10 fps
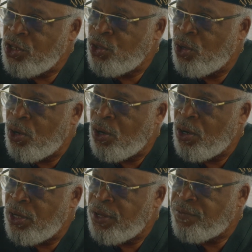
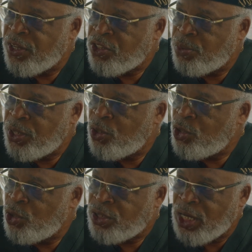your investment
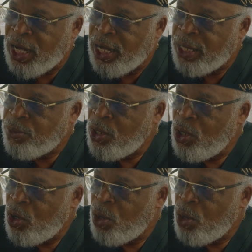or your time